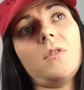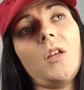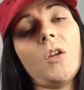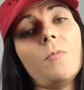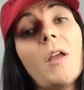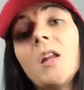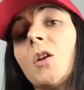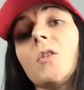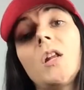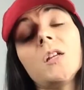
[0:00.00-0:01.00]
the main
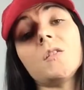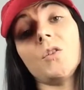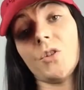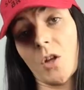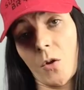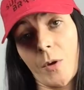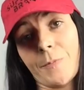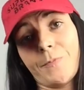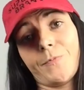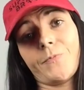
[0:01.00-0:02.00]
ingredients in your deodorant.
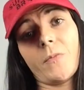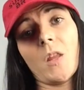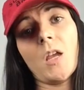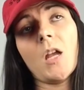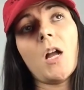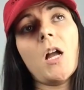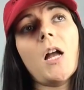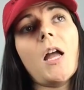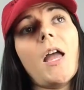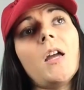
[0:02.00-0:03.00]

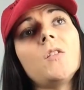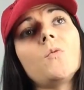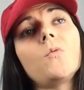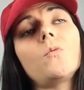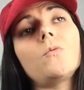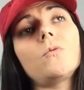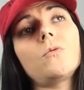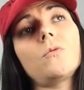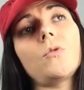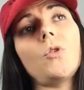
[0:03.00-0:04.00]
And
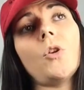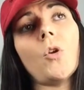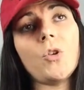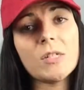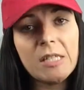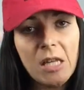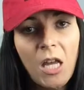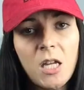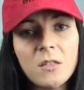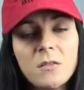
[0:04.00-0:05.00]
your
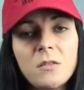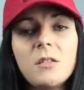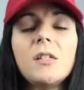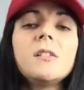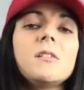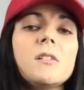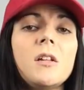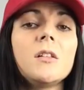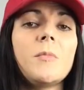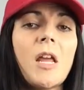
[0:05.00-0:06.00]
skin is an
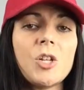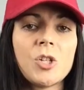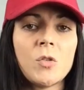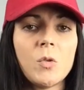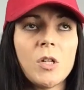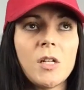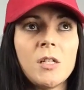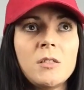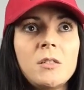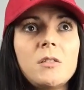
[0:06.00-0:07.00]
elimination
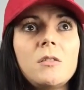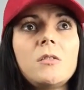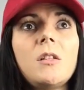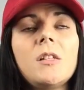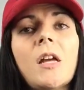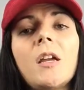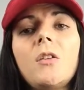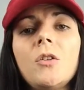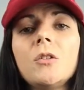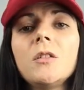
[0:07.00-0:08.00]
organ, like
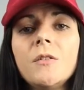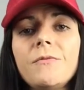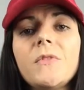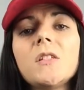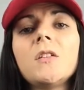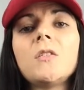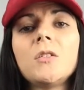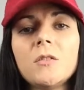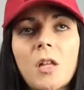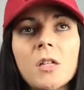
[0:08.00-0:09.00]
your lymphs and
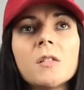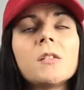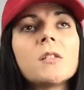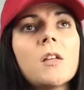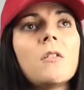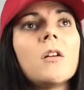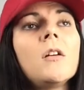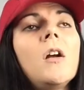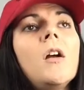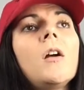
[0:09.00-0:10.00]
your lungs, etc.
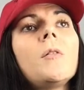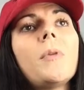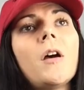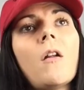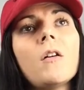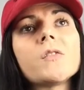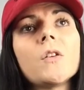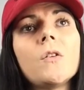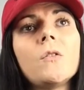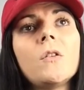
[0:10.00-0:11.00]
But
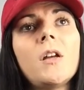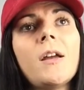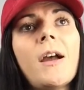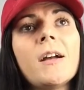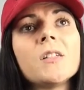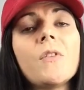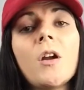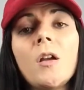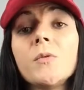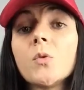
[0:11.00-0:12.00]
also it has
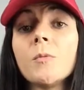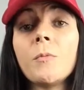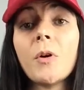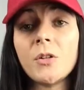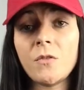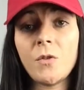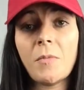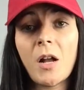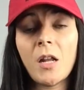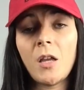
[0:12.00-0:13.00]
very absorbent parts of your
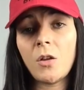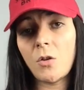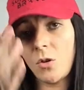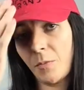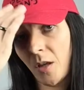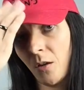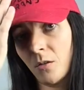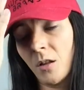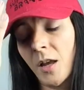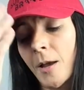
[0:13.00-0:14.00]
body. Your
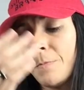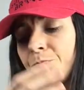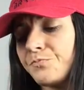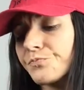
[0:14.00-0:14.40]
pineal gland,